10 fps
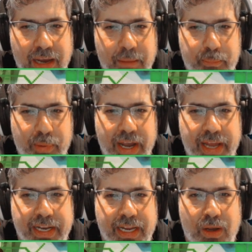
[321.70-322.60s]

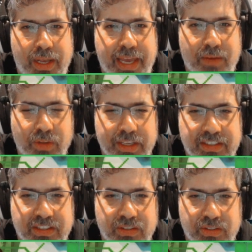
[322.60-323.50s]
but can really
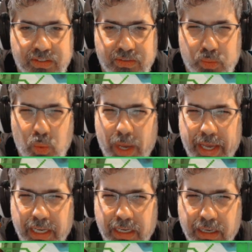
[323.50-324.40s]

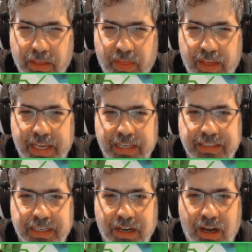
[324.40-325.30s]
swing things
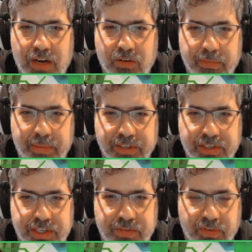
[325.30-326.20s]
in an awkward
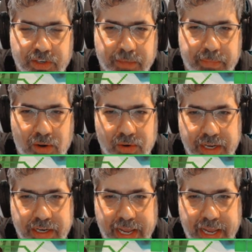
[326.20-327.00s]
position for your opponent